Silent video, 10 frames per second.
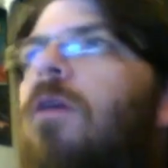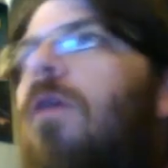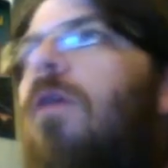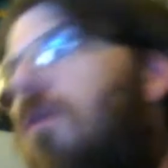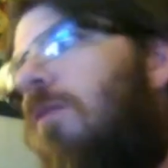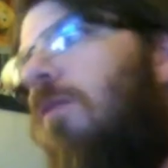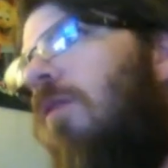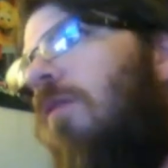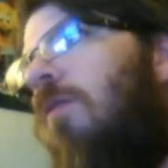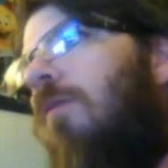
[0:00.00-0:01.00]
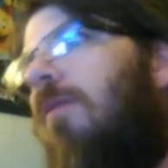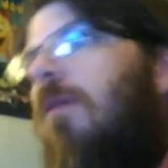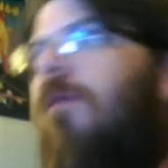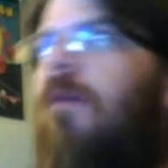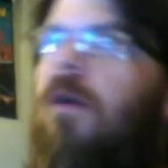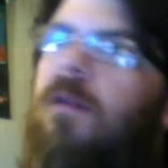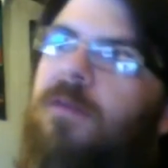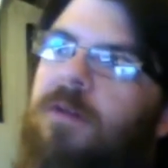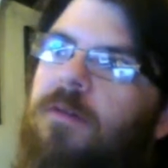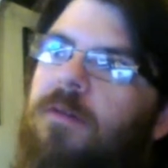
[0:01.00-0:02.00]
YouTube, search for Cartoon
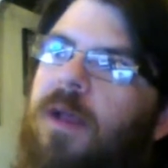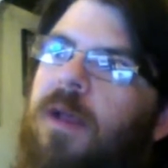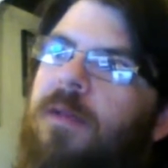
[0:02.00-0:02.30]
Retrocast.